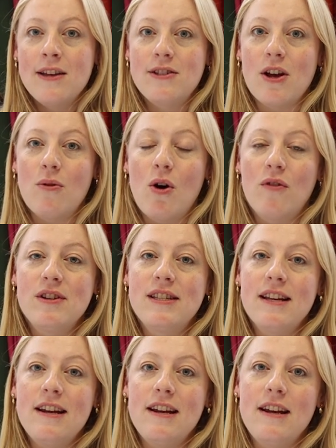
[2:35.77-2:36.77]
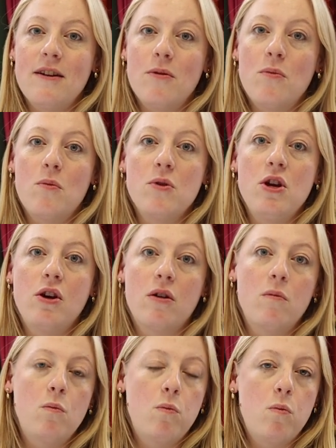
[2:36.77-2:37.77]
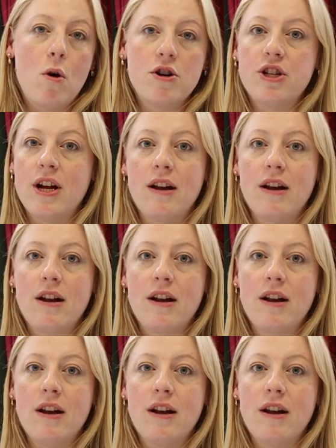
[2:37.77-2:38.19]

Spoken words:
So obviously you can wash